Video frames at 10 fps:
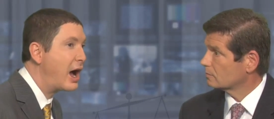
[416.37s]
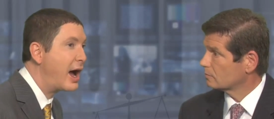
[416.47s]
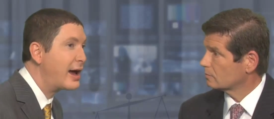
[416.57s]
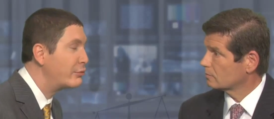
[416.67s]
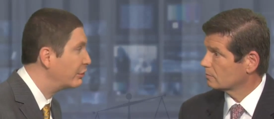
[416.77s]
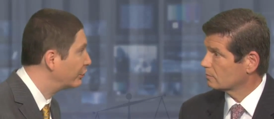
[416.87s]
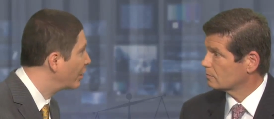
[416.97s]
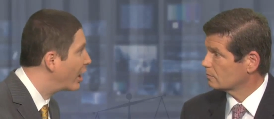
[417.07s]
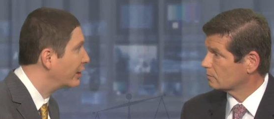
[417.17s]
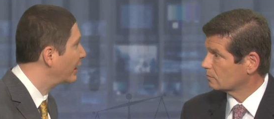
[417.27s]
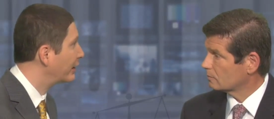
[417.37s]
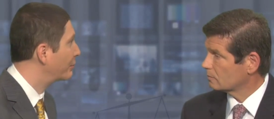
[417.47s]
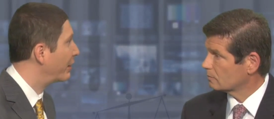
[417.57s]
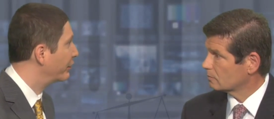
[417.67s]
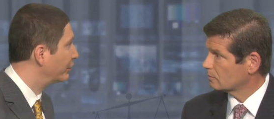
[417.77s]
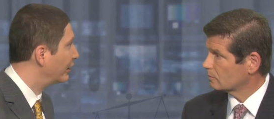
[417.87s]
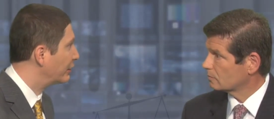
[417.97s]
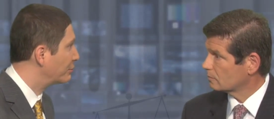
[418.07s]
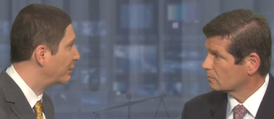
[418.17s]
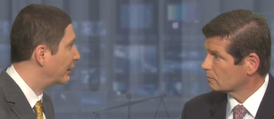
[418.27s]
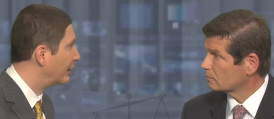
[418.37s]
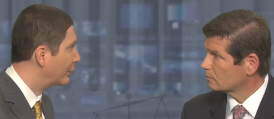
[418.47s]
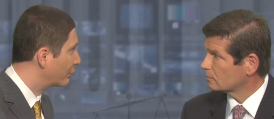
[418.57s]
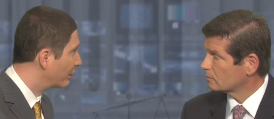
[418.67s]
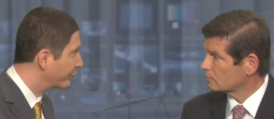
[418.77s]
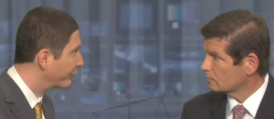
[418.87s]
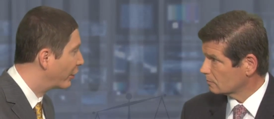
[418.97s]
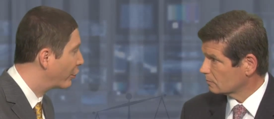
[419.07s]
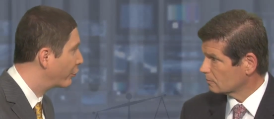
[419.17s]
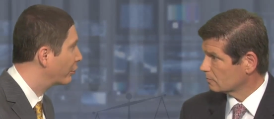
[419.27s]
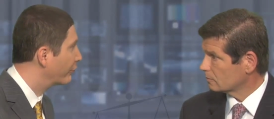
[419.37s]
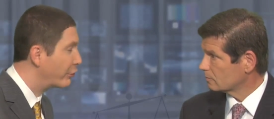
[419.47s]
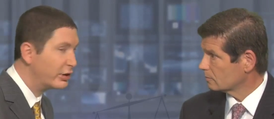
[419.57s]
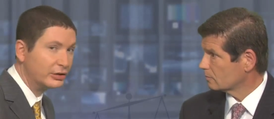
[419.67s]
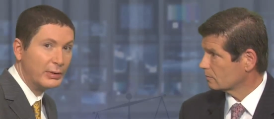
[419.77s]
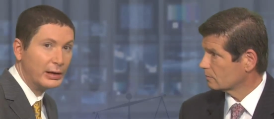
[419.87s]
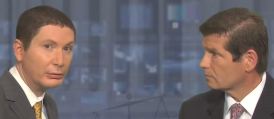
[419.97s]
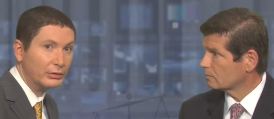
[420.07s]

Speaker 1: I was contacted by the CHP, either on the phone or a voicemail or a